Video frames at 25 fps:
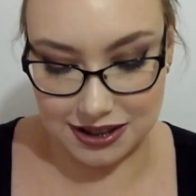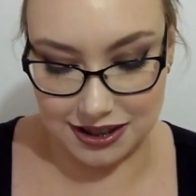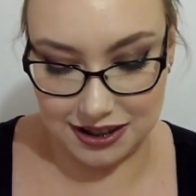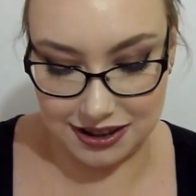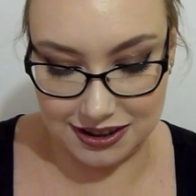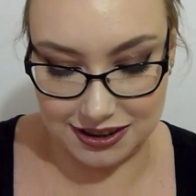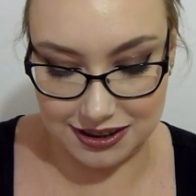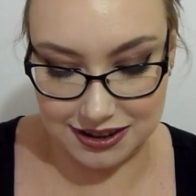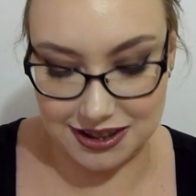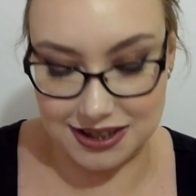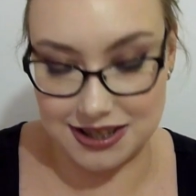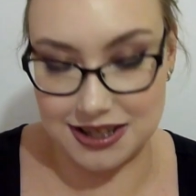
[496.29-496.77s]

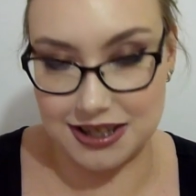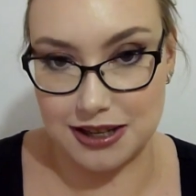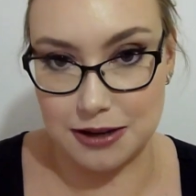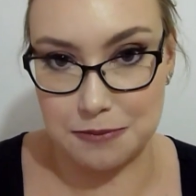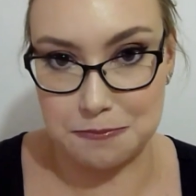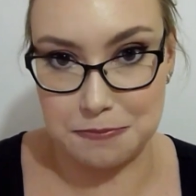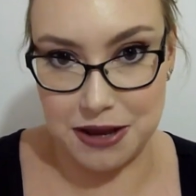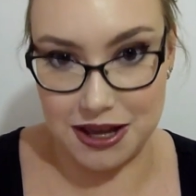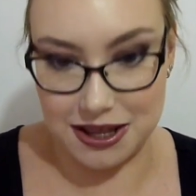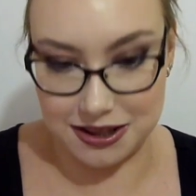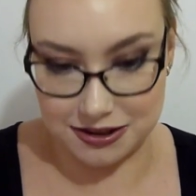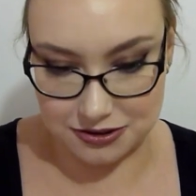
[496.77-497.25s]
in this
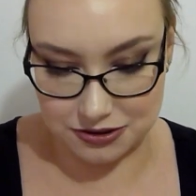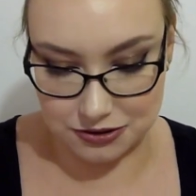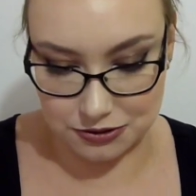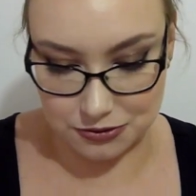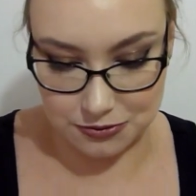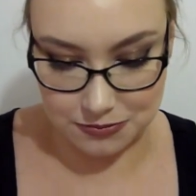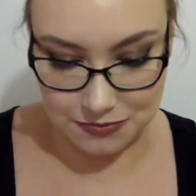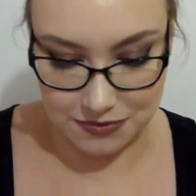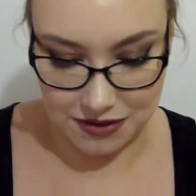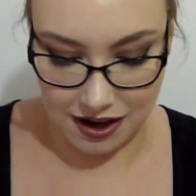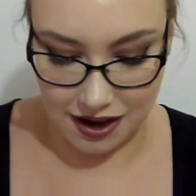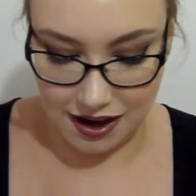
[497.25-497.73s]

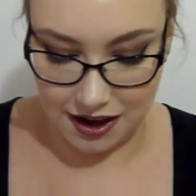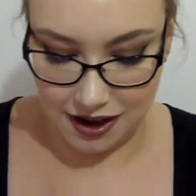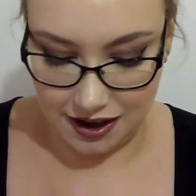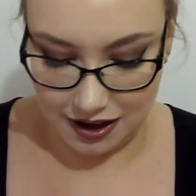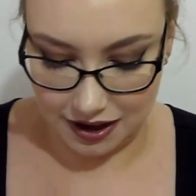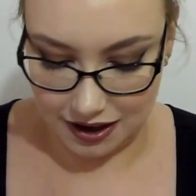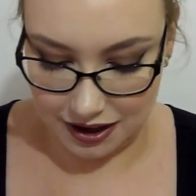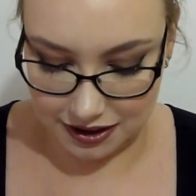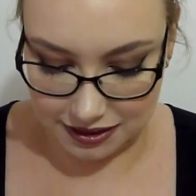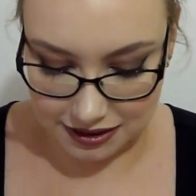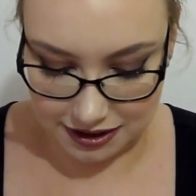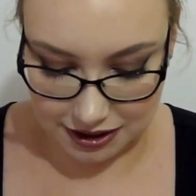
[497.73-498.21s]
pencil,
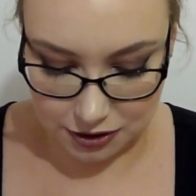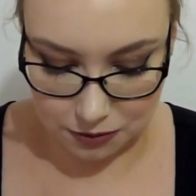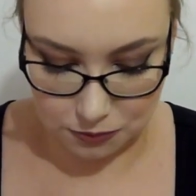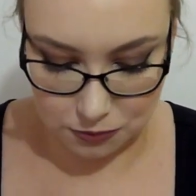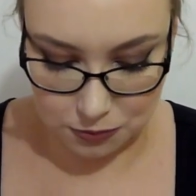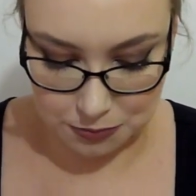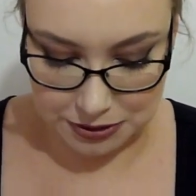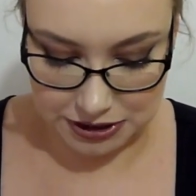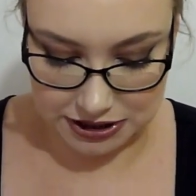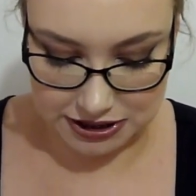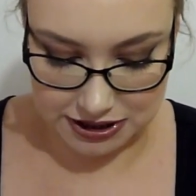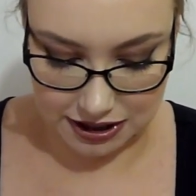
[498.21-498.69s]
and then it will
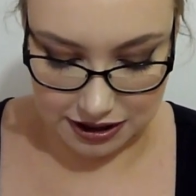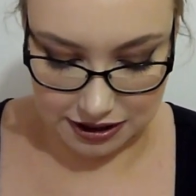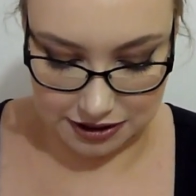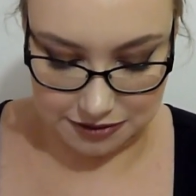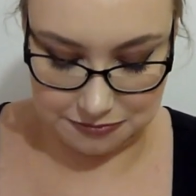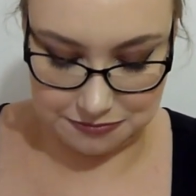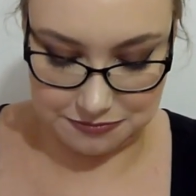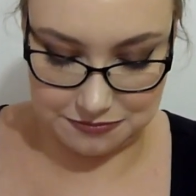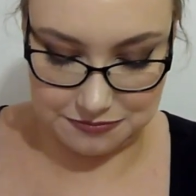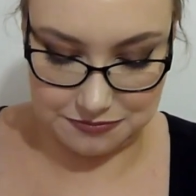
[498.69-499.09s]
be done.